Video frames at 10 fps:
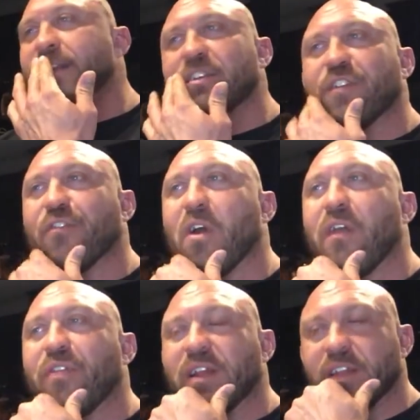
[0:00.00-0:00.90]
such a
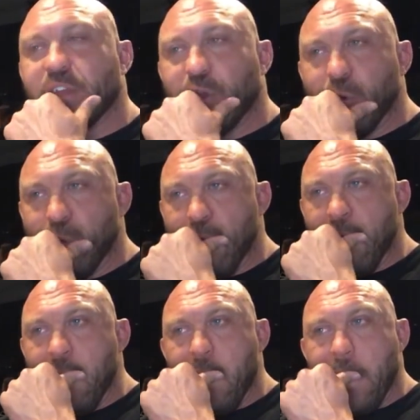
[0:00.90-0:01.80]
fraud thing to do.
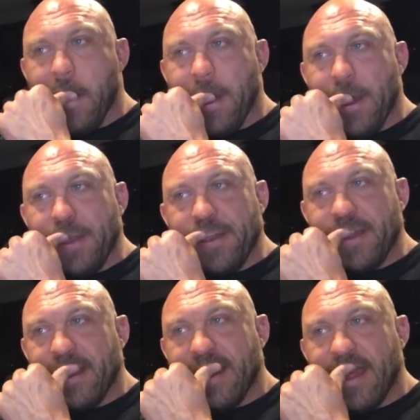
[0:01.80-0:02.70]

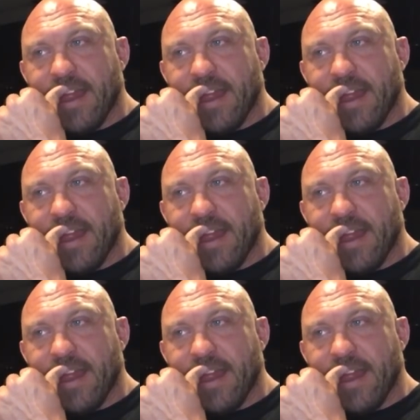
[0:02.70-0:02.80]
And